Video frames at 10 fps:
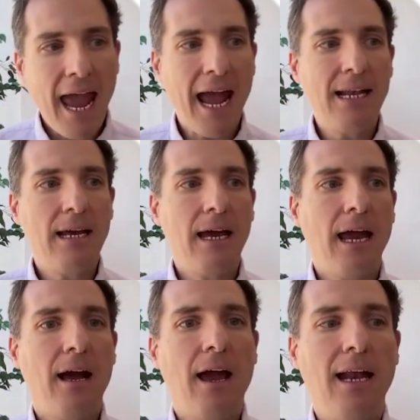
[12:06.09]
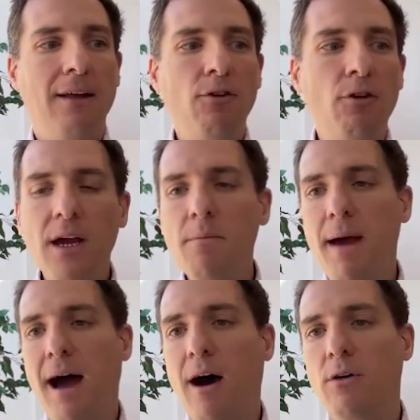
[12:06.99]
and if you think
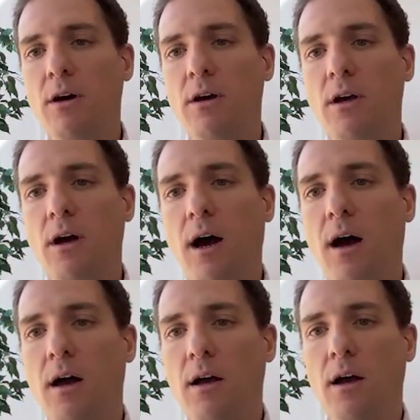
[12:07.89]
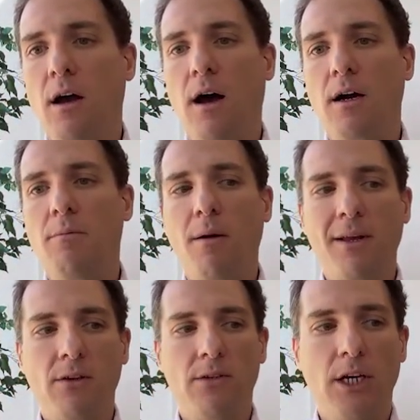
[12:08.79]
about
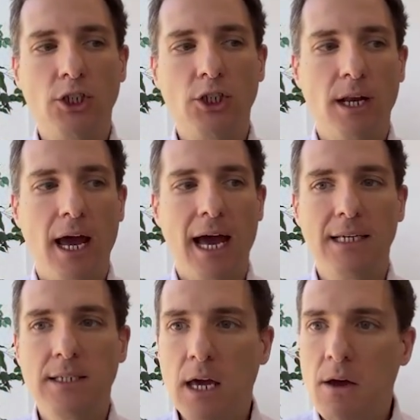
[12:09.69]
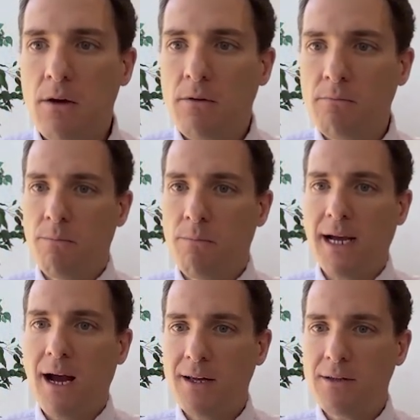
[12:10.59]
compartmentalization as
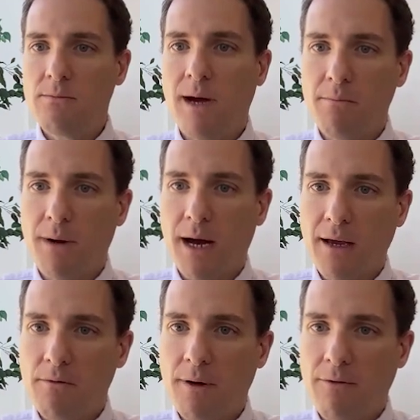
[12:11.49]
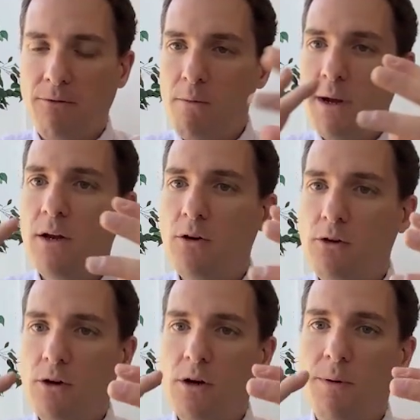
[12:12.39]
by forming a
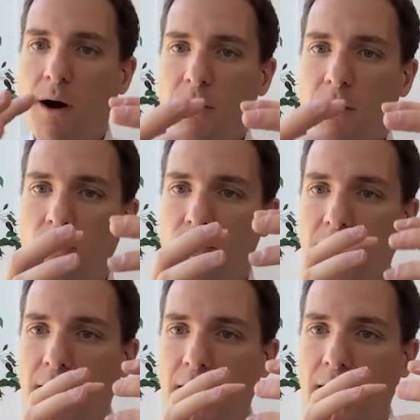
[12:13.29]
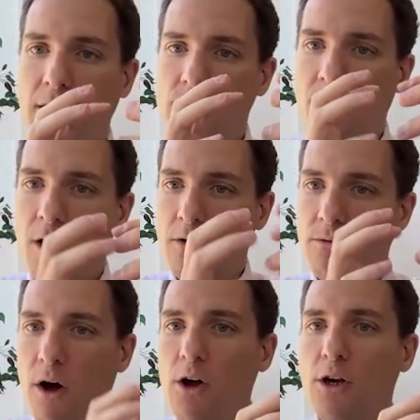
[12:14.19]
nuclear compartment, you create a smaller
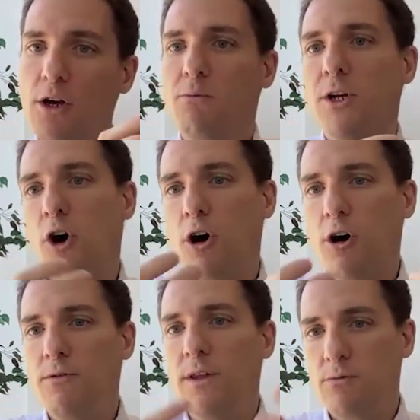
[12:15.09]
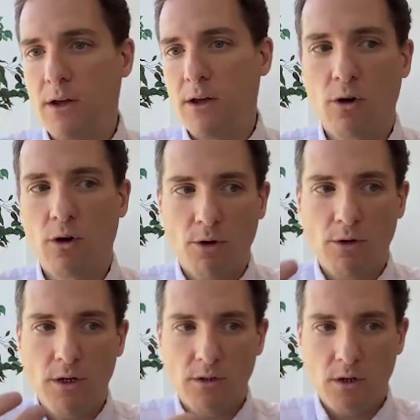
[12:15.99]
volume in which all of these regulatory
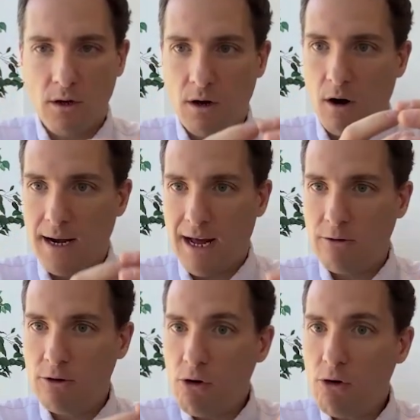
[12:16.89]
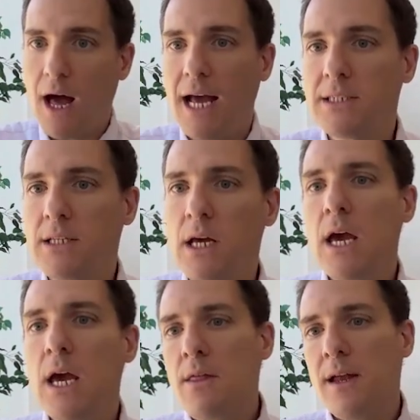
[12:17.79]
proteins are now localized.
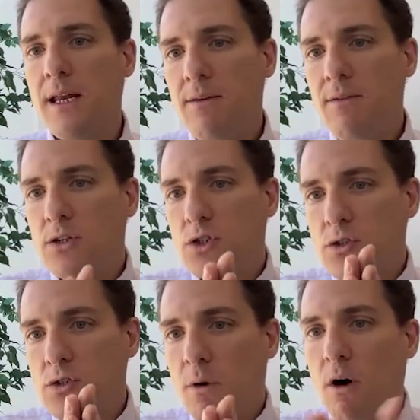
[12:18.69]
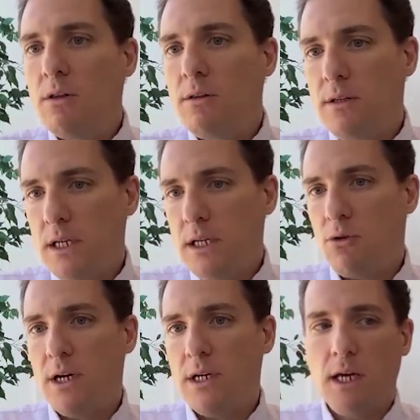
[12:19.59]
Then even a small
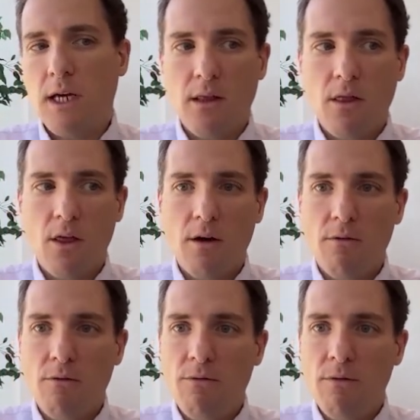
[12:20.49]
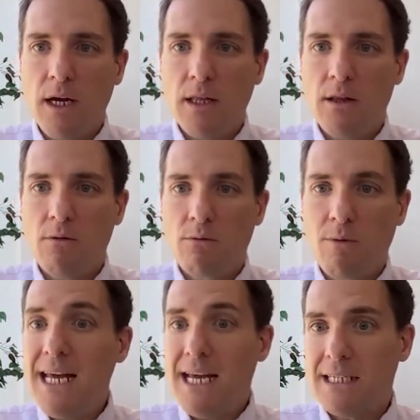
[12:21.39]
decrease in the
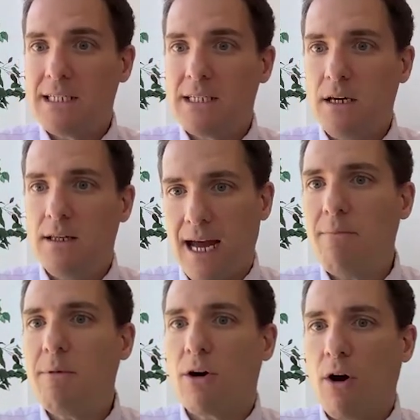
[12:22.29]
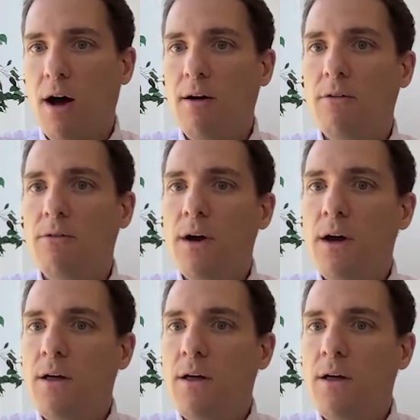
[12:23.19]
radius, in the diameter of